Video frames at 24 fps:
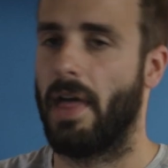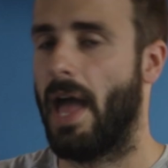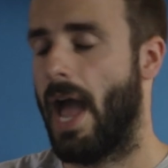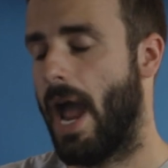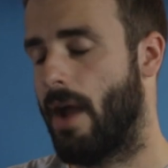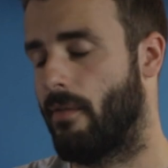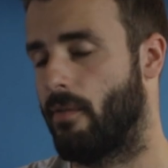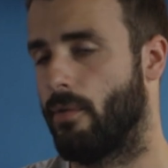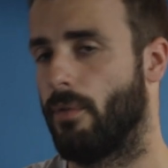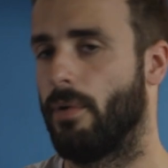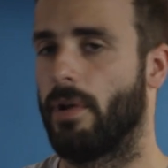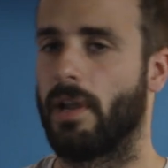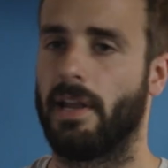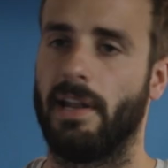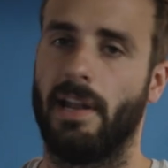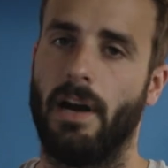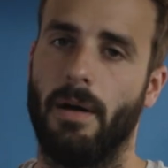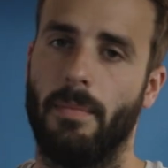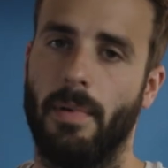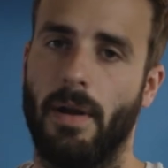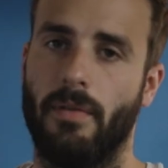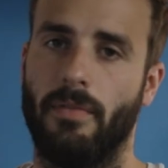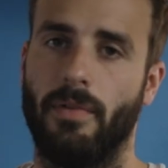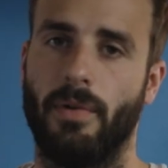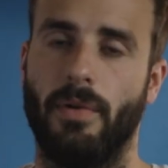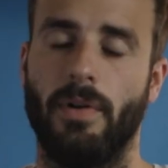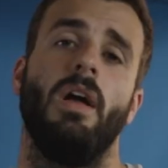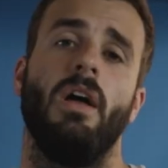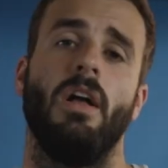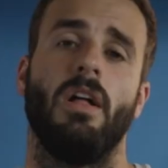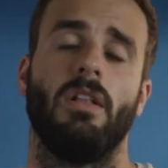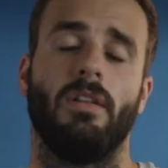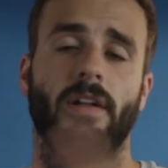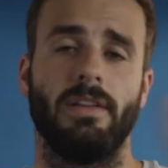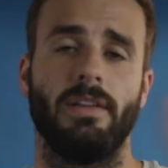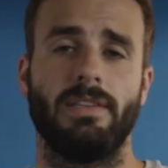that everyone can help everyone.
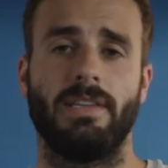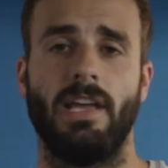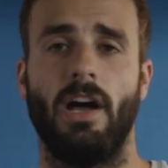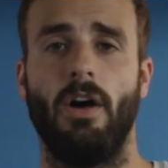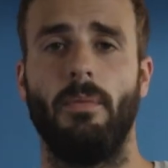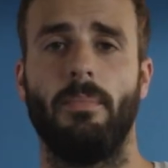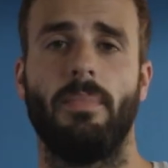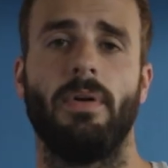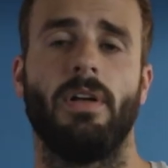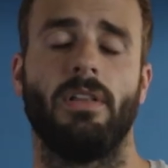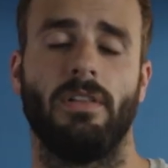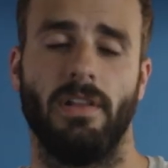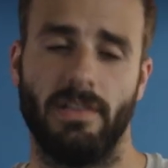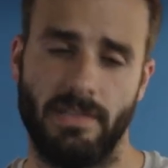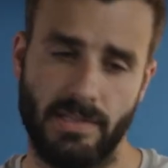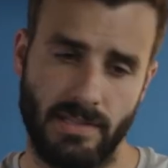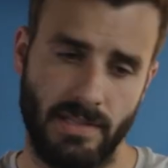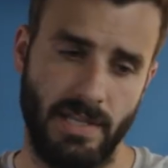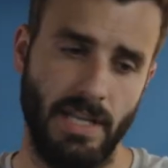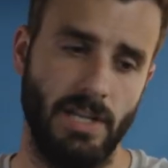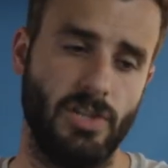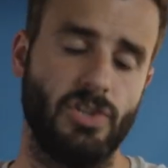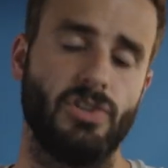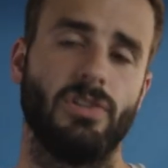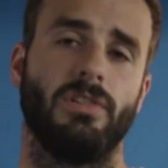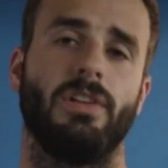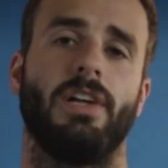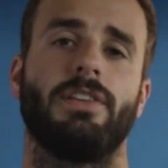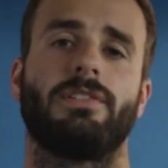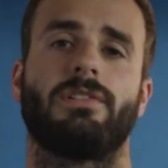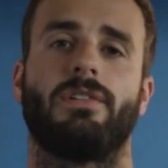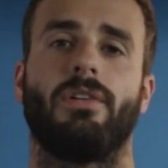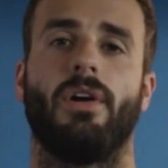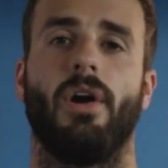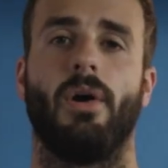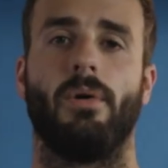Let's help, let's teach,
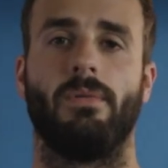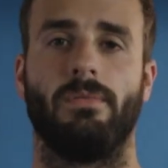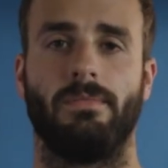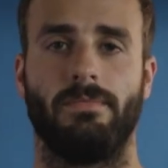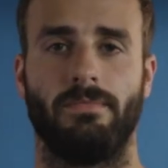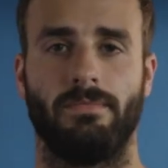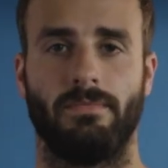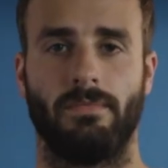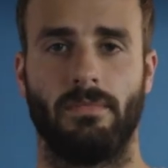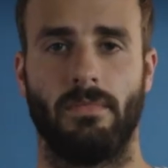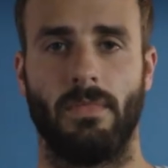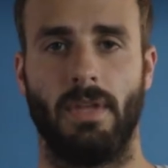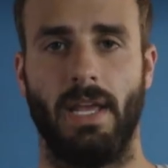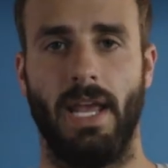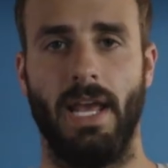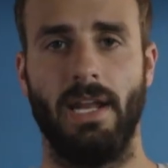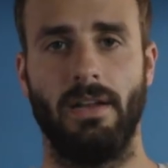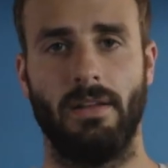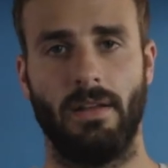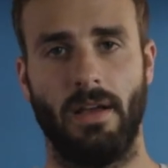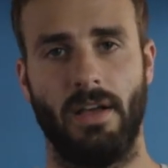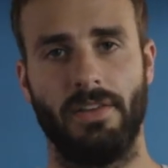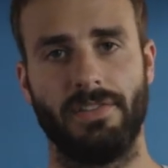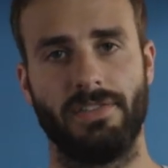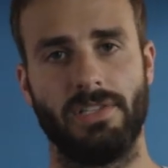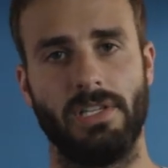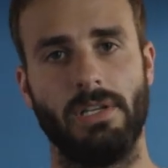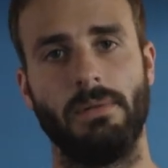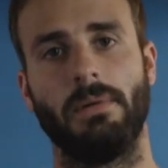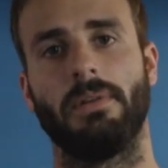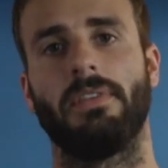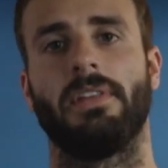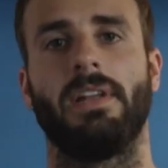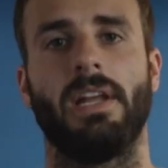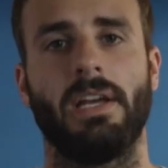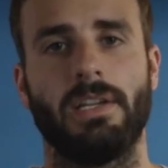let's grow. And I'll see you
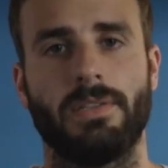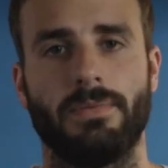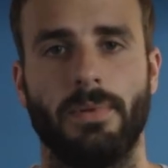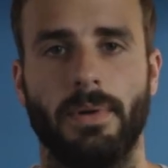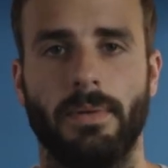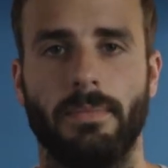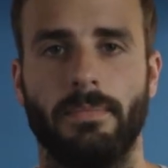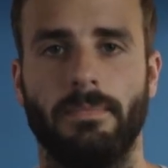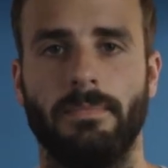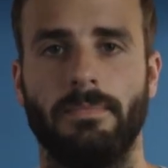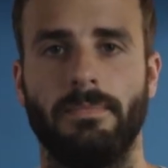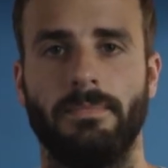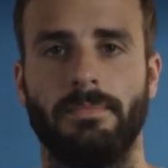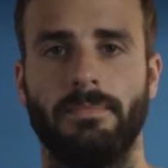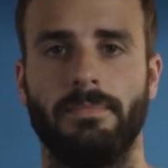on the next one.